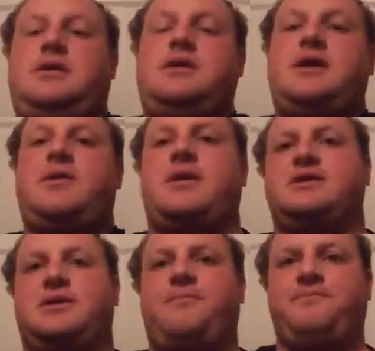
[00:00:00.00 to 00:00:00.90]

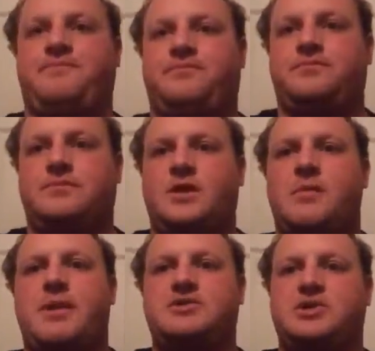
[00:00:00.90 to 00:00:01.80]
Anyways, I'll
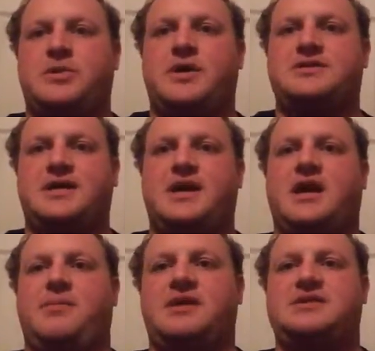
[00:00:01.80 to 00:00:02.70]
be resuming while I take care.
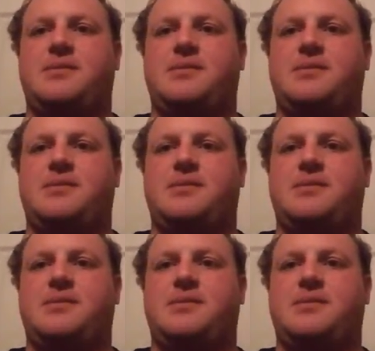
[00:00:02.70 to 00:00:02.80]
God bless.